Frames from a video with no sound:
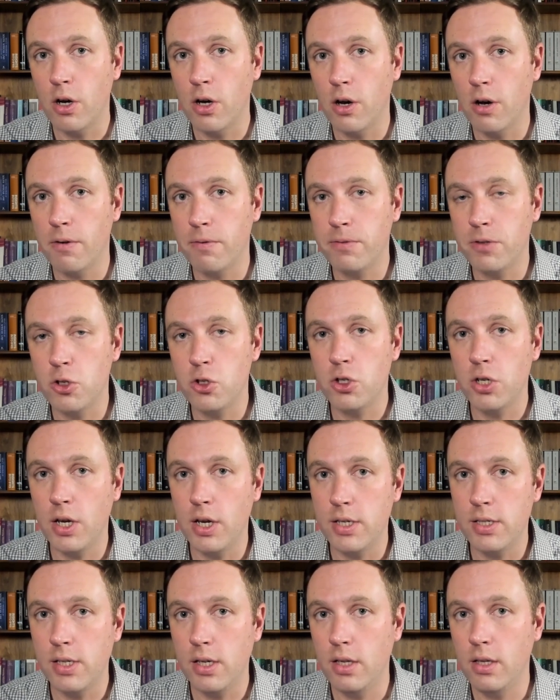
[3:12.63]
of the
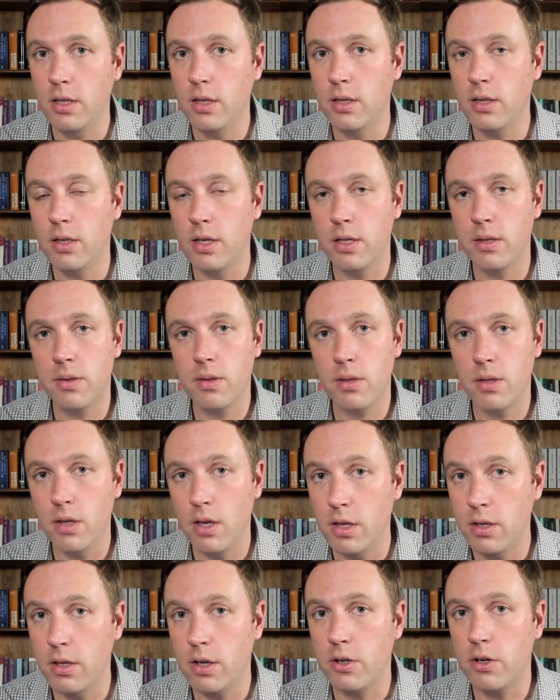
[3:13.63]
shares in
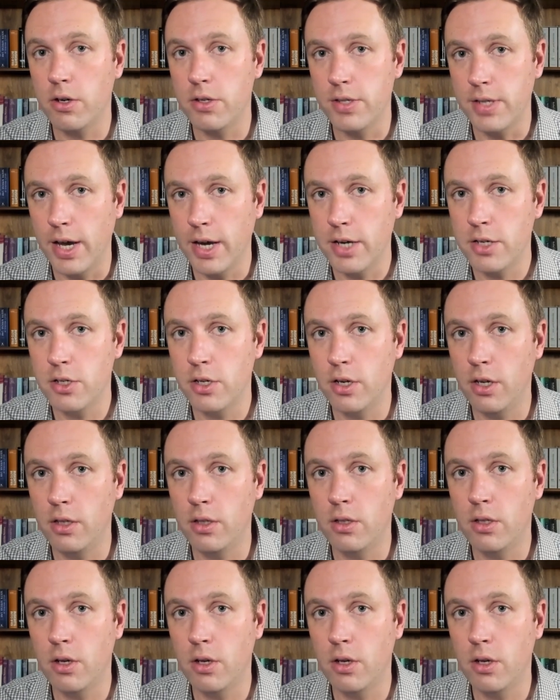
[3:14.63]
the transaction